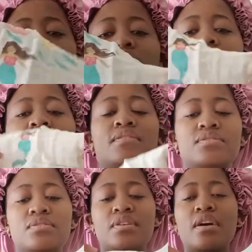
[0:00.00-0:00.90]
Okay,
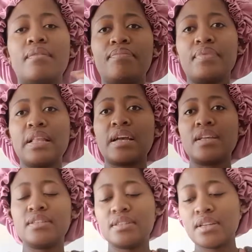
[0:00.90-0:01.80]
so yeah. Like I
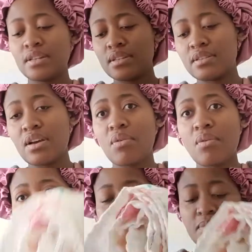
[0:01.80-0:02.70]
said,
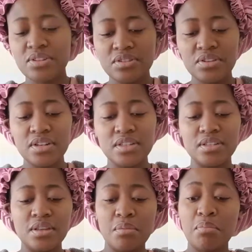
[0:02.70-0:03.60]
the material
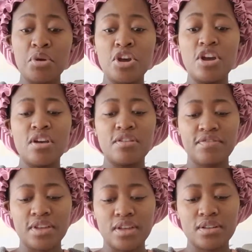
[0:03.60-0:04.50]
is
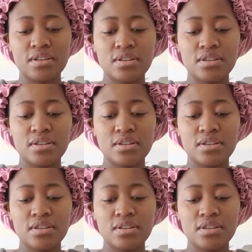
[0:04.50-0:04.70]
perfect.